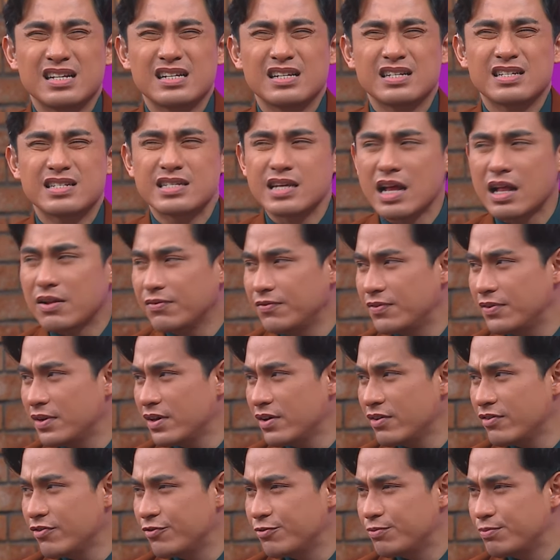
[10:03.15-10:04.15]

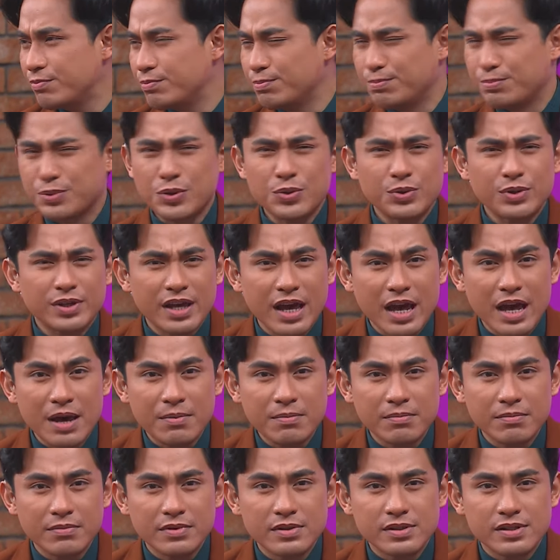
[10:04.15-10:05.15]
self-love boot camp.
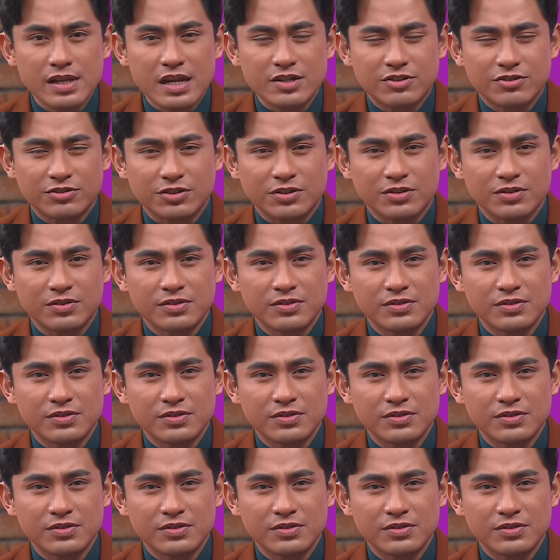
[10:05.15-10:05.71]
Is that true?